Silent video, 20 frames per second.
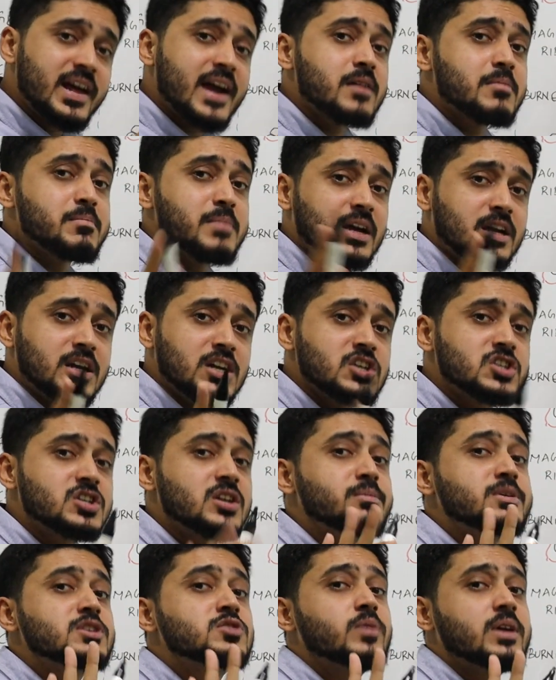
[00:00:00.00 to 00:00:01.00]
that
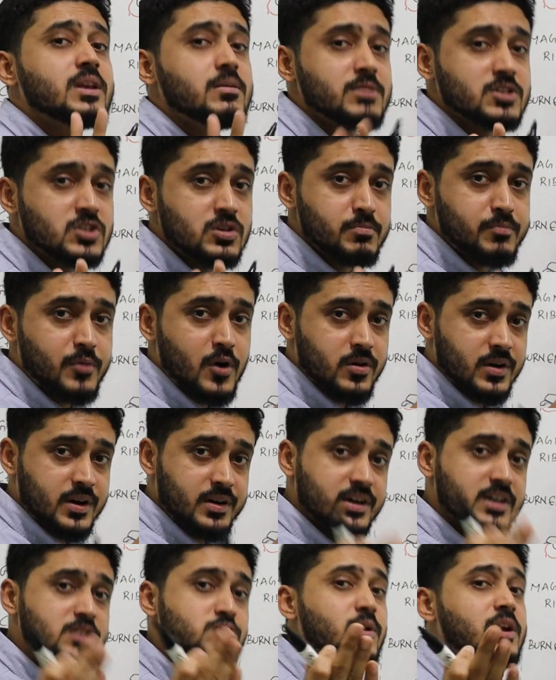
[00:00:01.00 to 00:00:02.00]
magnesium is very much
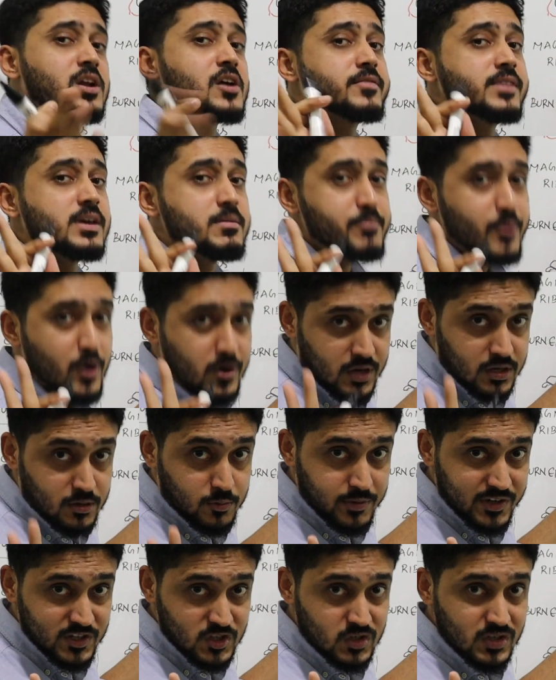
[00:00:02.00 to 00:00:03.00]
important. It's one of the
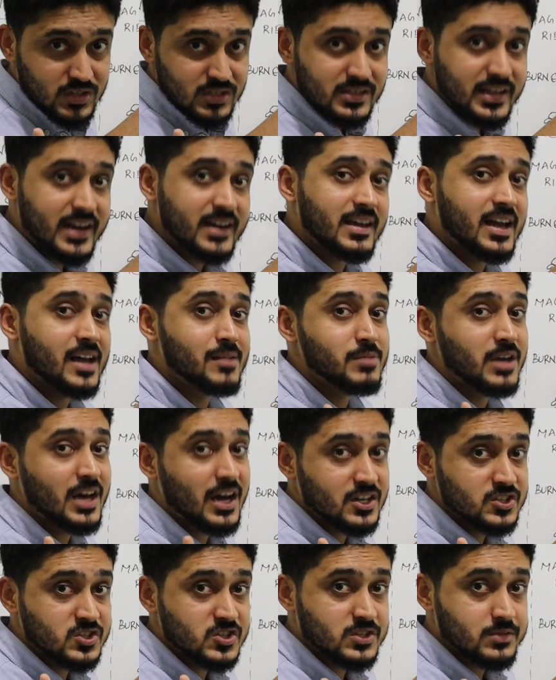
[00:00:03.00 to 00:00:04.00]
important questions that can be
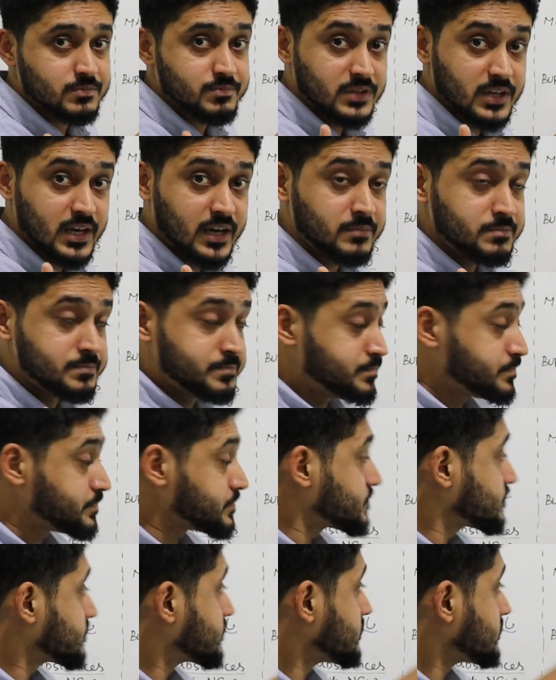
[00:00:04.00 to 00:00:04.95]
asked. Yeah?